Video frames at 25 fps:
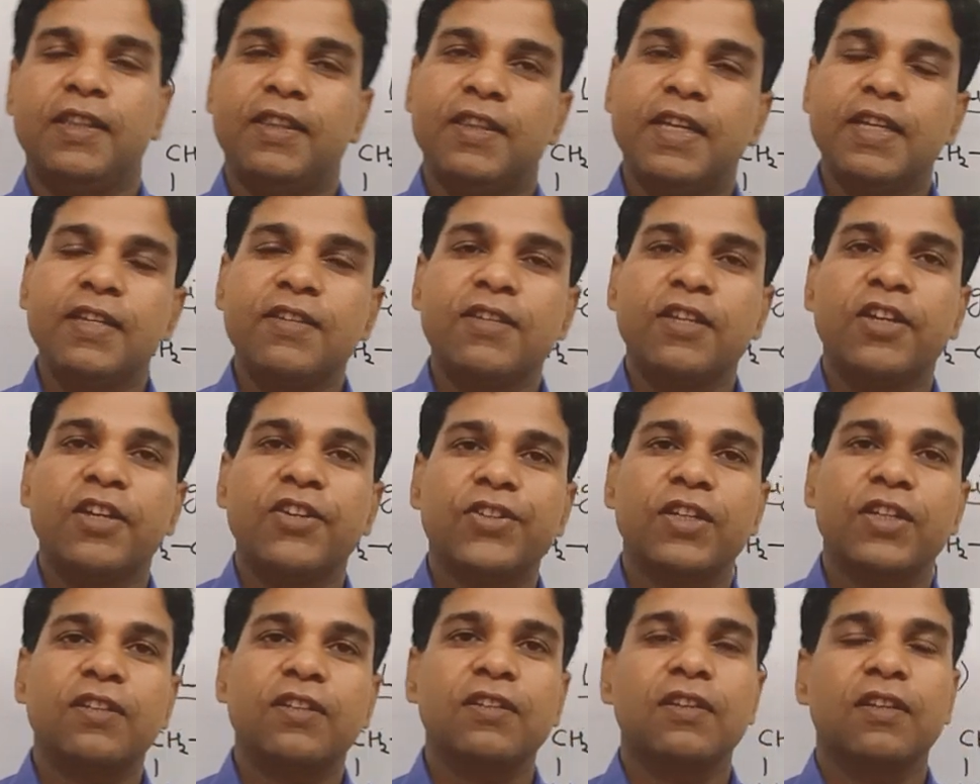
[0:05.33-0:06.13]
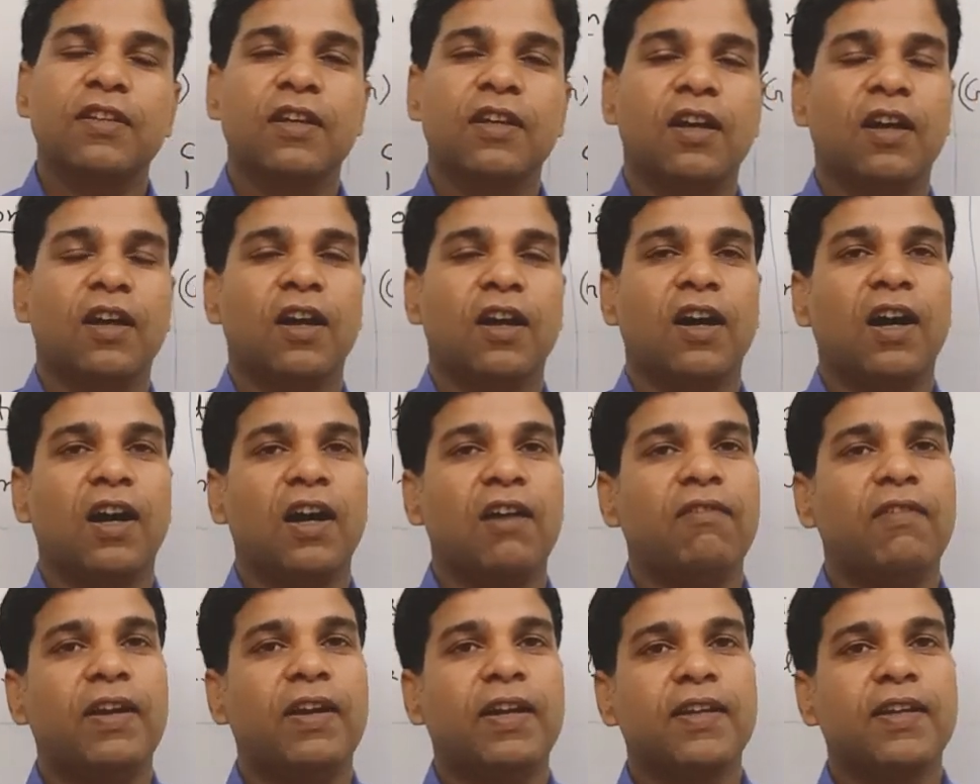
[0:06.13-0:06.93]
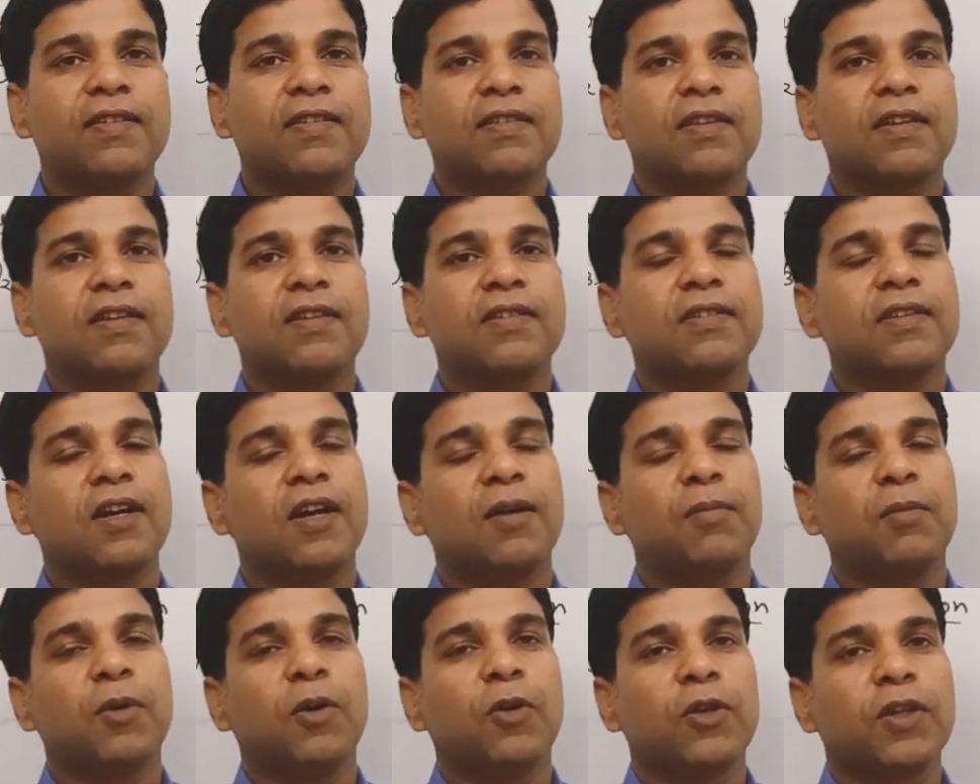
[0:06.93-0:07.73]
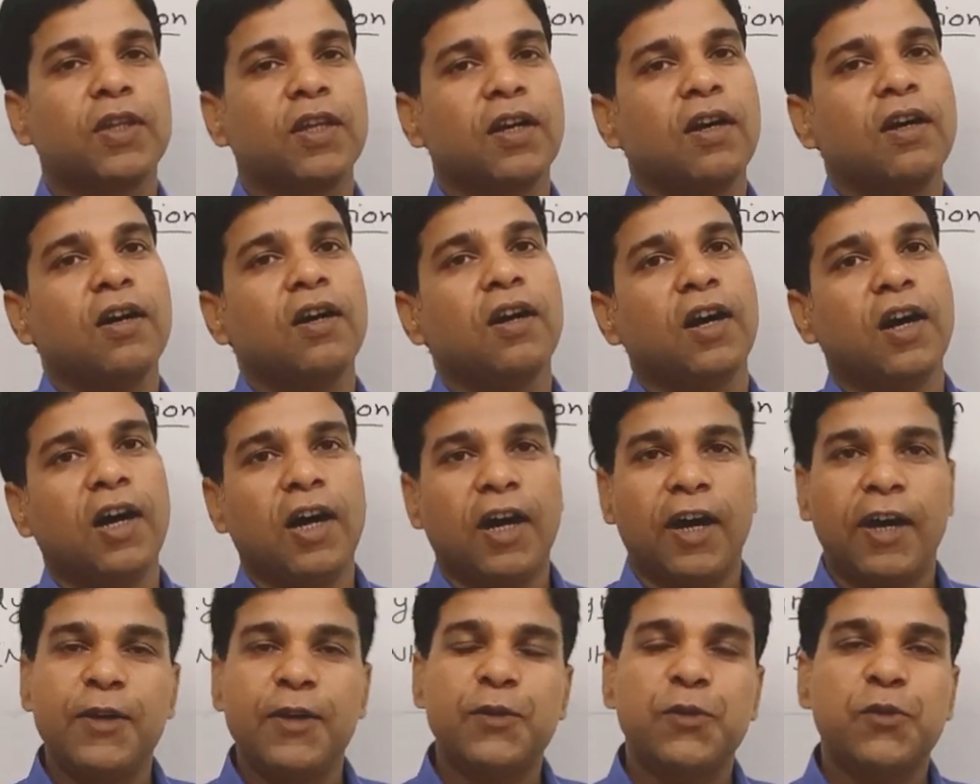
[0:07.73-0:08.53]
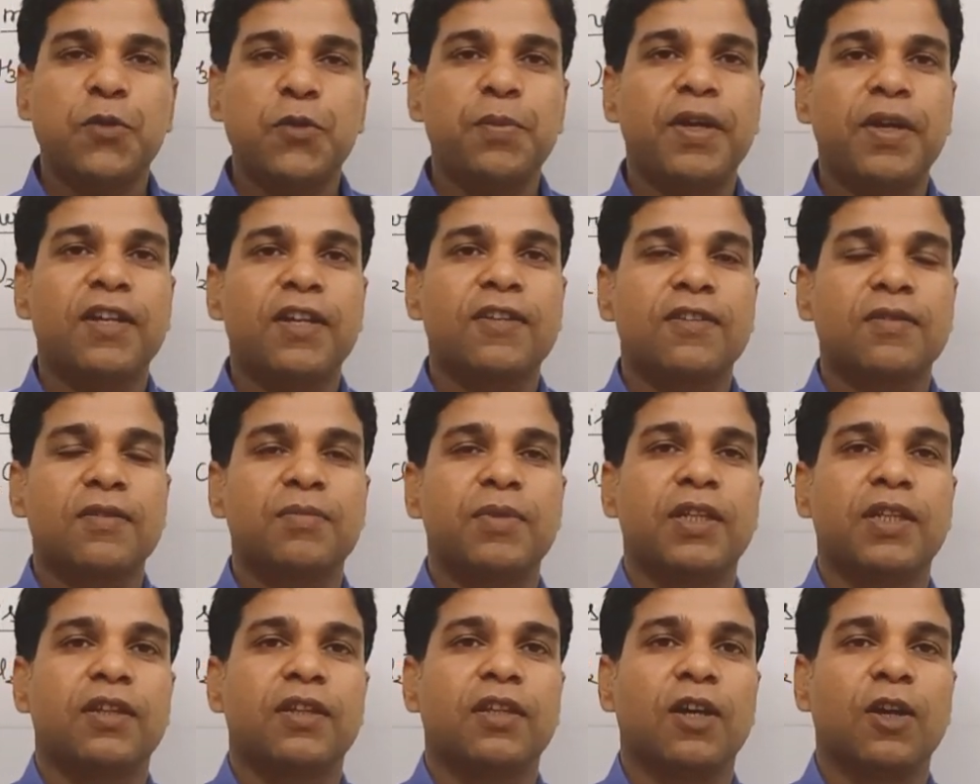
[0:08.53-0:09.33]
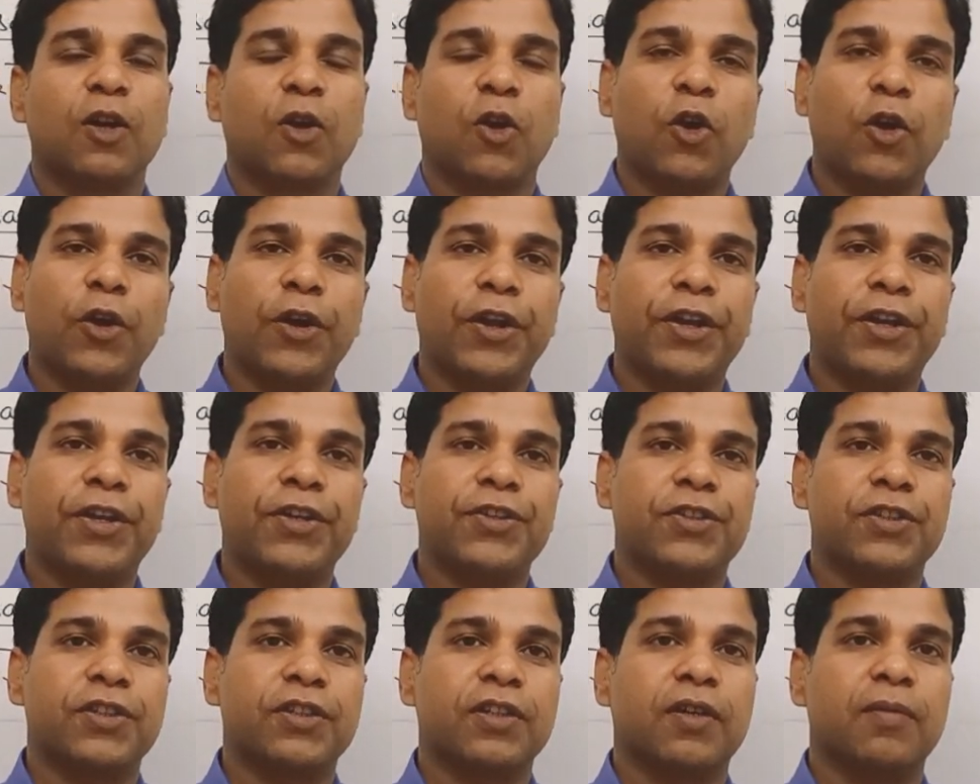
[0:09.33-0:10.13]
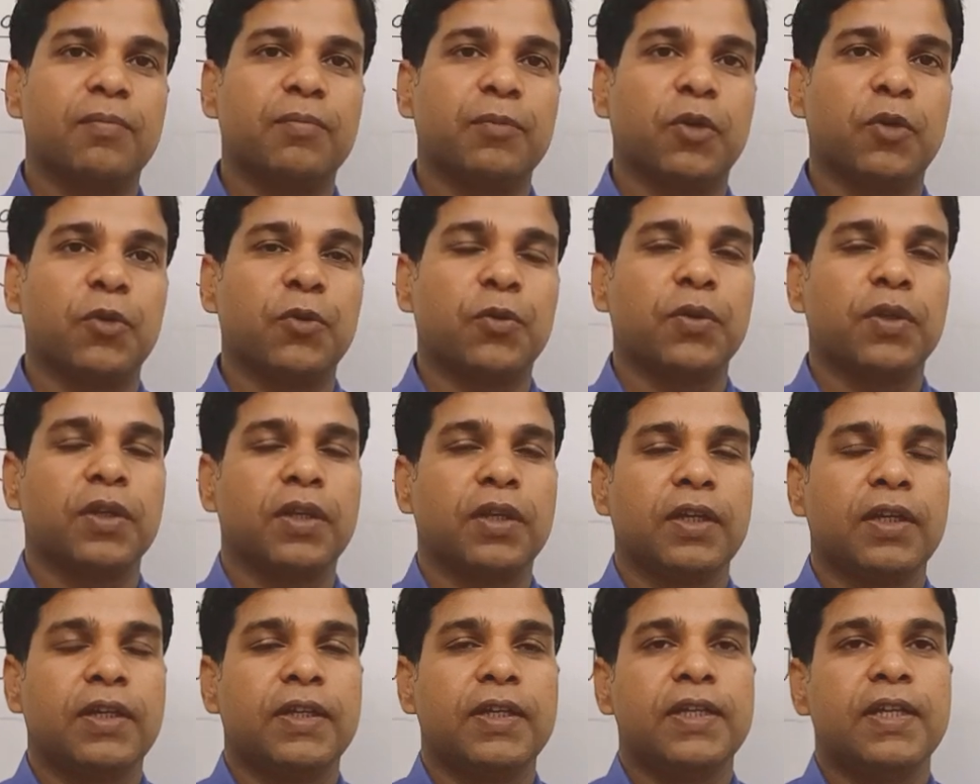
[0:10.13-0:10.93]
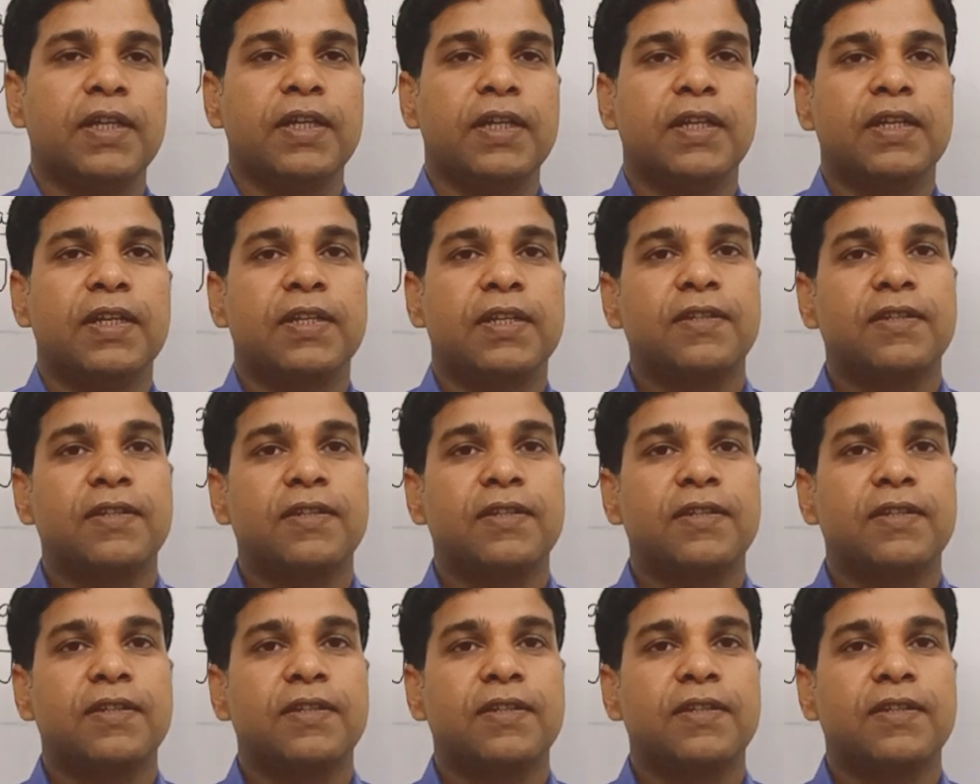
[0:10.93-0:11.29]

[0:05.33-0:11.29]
this session I will discuss about the isomerism in the coordination compound.